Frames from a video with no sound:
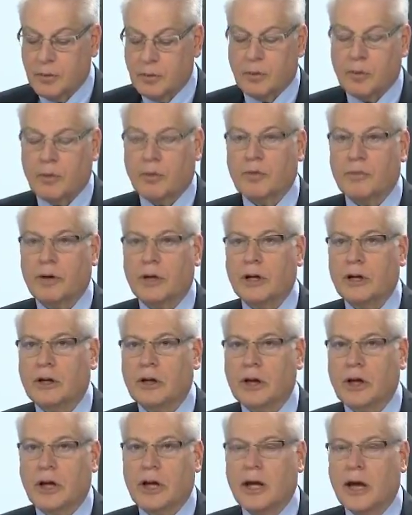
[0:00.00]
But what we're
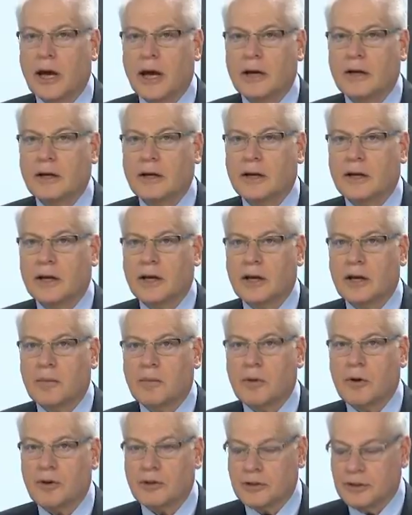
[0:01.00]
really looking at,
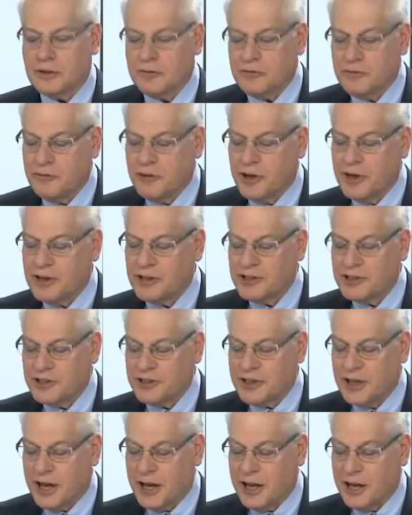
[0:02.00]
can a person finish
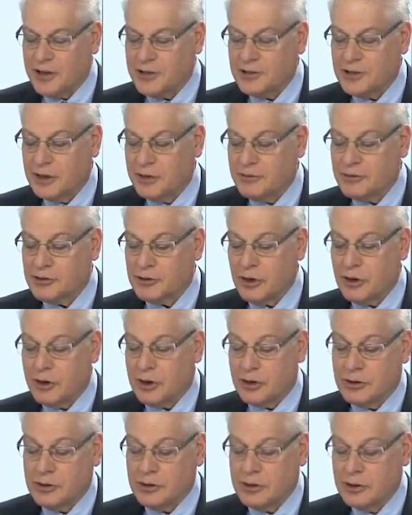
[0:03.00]
a task they've
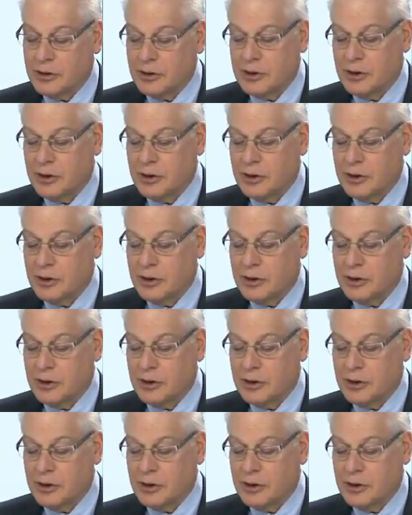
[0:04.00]
started?